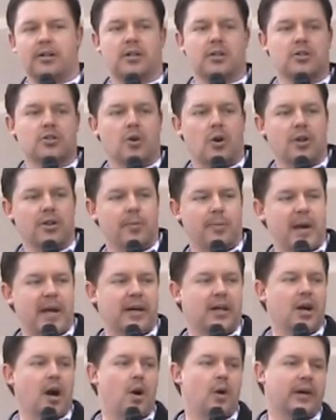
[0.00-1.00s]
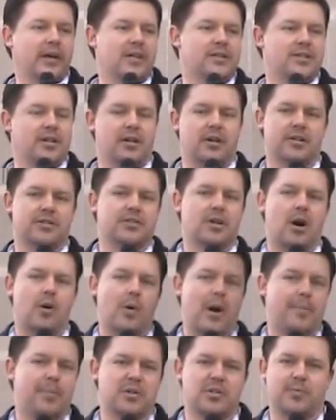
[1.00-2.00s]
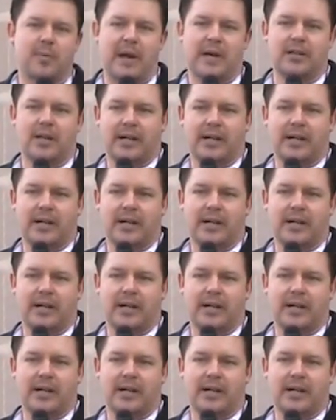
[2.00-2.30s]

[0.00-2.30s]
control debate going? Is it an assault weapons ban